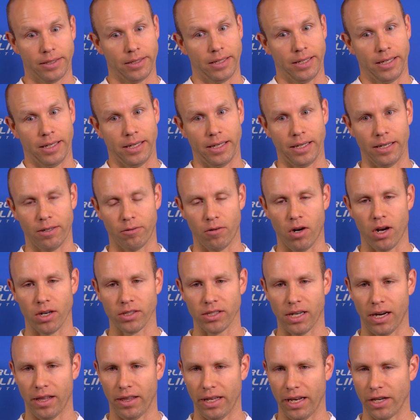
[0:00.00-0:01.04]
uh, wrong
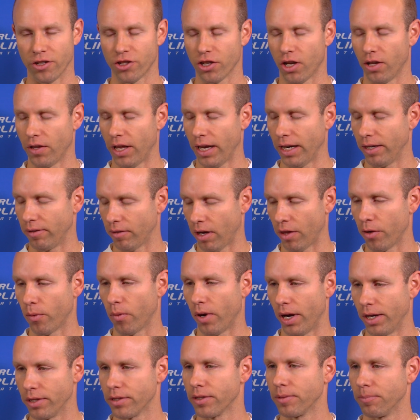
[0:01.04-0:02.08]
side of the inch all night.
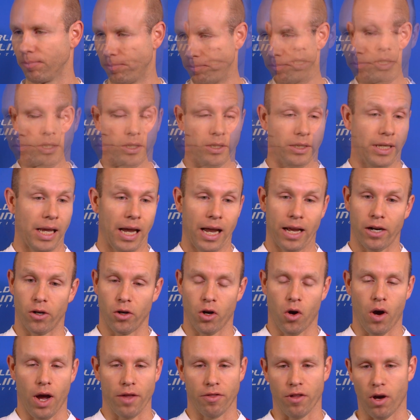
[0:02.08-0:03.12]
Otherwise, yeah, I don't
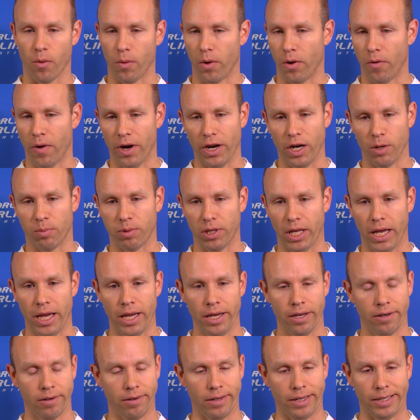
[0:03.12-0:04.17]
know. I thought we were ready to
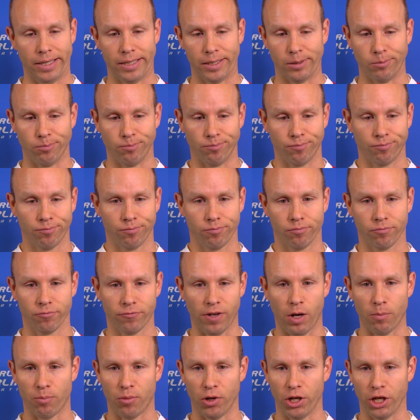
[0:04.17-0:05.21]
play. Um,
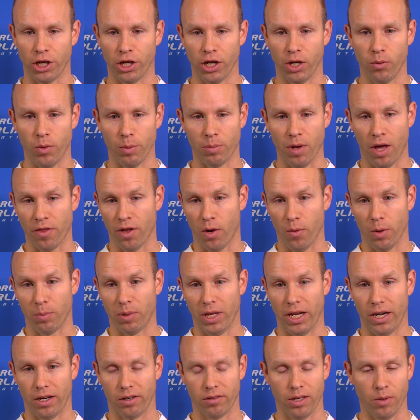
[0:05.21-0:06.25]
felt pretty good. We, I thought we
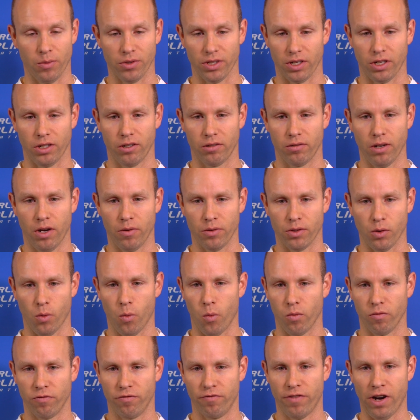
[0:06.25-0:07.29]
played. A, it was a it was a
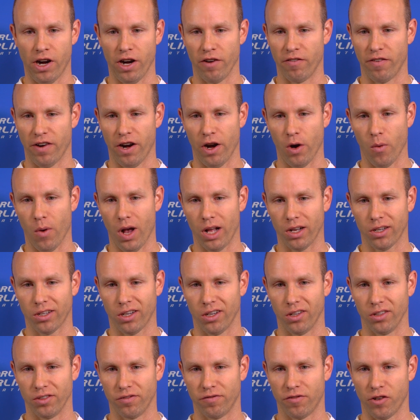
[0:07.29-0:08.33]
very very well
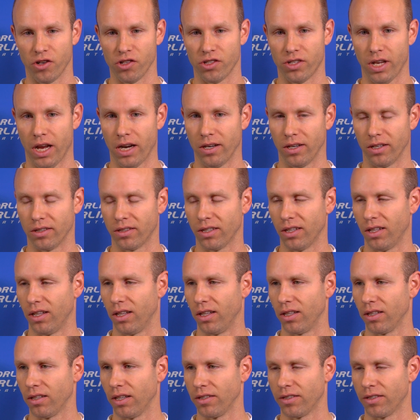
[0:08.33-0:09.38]
curled first end
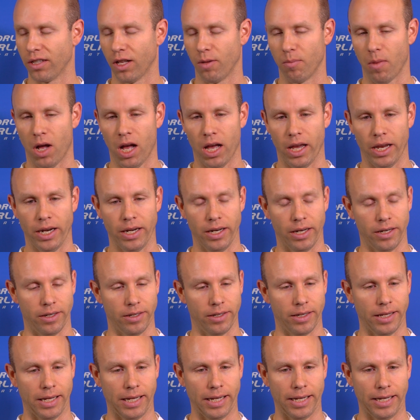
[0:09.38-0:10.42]
until until mine,
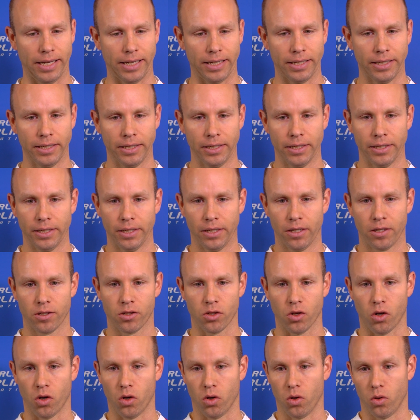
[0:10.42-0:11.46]
and uh,
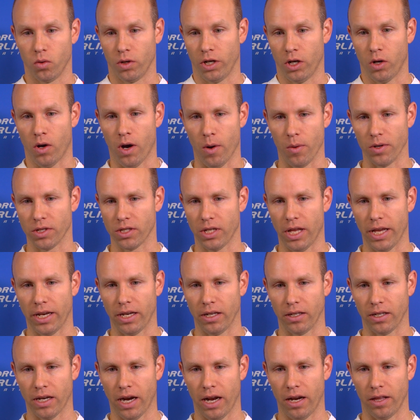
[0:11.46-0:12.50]
so you know I was
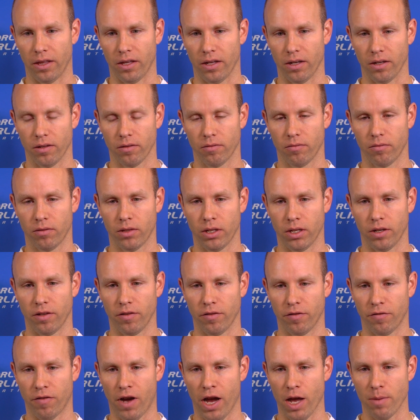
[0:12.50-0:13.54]
liking kind of the
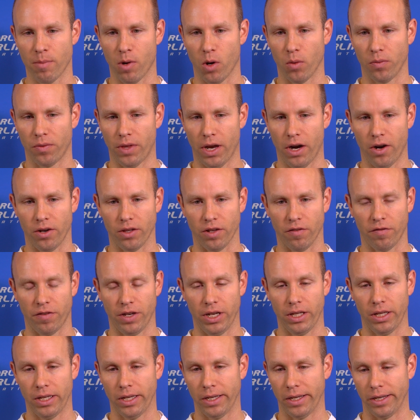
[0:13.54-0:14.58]
the vibe out there and the
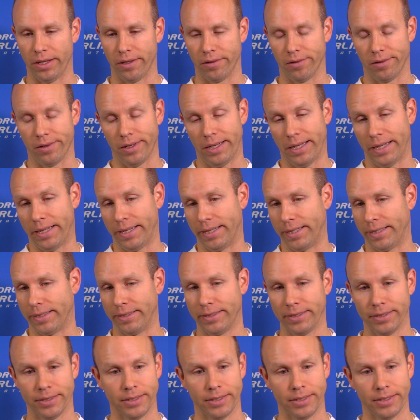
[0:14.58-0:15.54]
feeling, and uh,